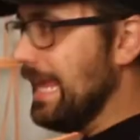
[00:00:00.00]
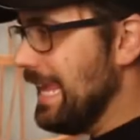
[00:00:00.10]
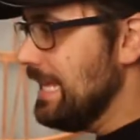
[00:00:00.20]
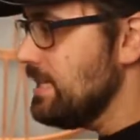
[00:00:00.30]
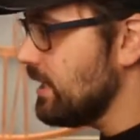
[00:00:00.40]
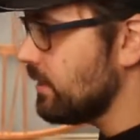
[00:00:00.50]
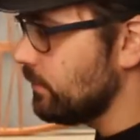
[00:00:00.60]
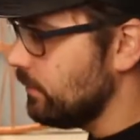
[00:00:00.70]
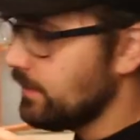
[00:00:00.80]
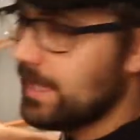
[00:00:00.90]
In
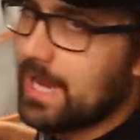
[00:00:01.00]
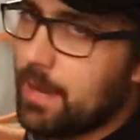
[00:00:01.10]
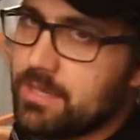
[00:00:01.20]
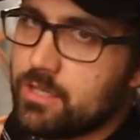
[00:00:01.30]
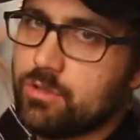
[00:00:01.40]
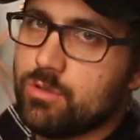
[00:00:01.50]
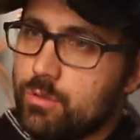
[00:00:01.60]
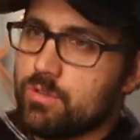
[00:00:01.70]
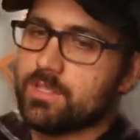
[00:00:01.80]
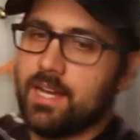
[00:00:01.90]
general, they come in
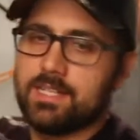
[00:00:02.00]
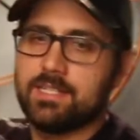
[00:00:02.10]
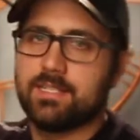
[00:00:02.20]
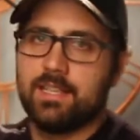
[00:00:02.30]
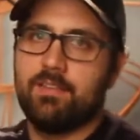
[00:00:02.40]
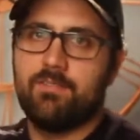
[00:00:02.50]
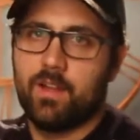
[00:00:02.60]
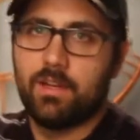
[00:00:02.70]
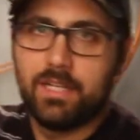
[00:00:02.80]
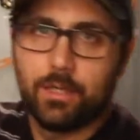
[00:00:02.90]
two sizes and they
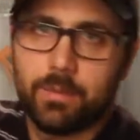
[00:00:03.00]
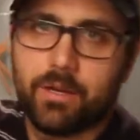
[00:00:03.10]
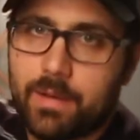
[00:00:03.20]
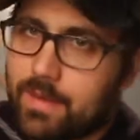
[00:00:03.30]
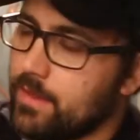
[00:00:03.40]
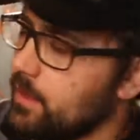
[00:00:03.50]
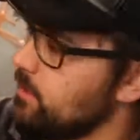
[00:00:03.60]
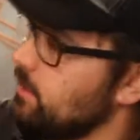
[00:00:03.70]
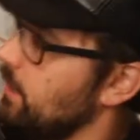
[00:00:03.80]
vary a little bit around those.